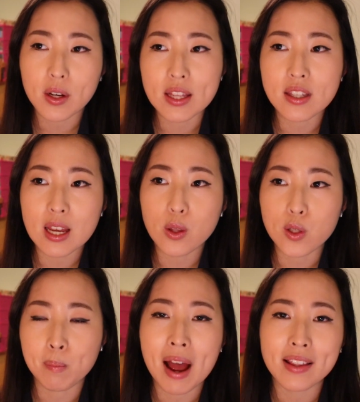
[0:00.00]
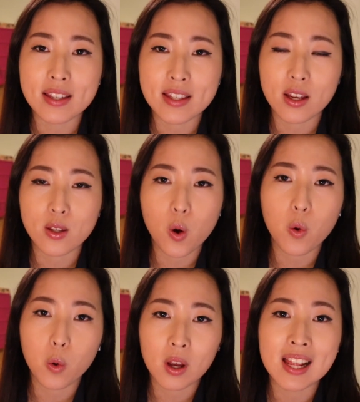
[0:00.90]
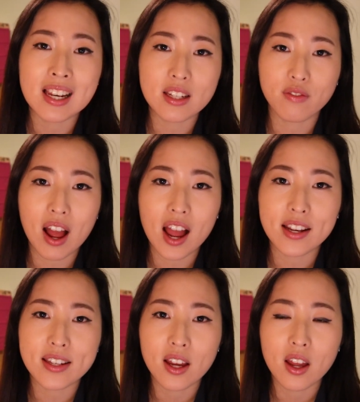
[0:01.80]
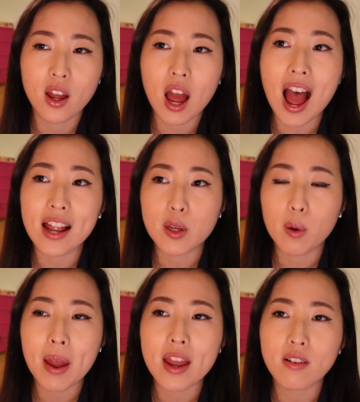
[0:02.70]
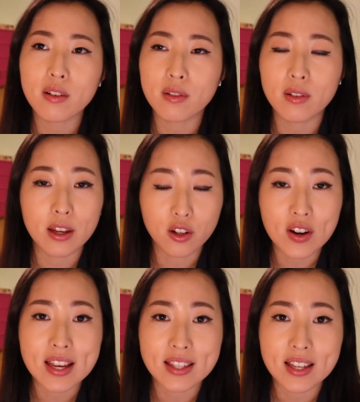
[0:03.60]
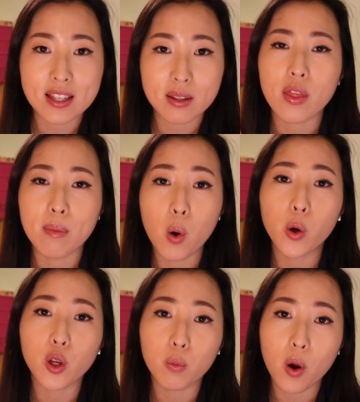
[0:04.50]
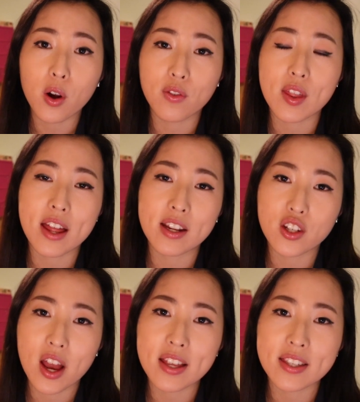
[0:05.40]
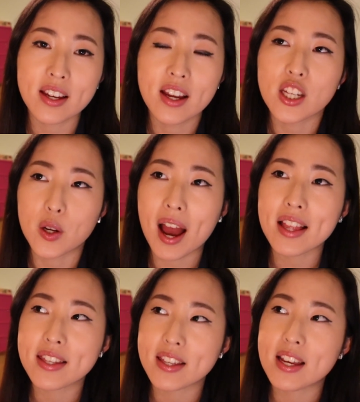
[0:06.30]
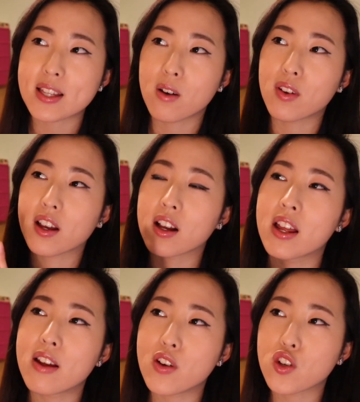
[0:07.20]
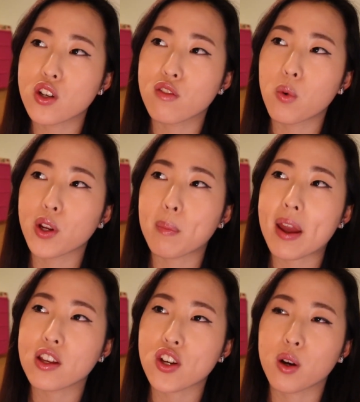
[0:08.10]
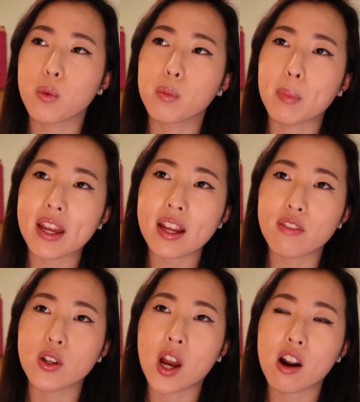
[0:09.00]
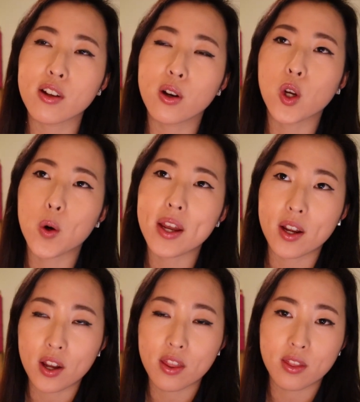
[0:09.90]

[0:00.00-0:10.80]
you can see those bands that are so clearly defined, and your pay increases the more you work for the NHS, you can see sort of like a clear vision of what your paycheck will be if you carry on going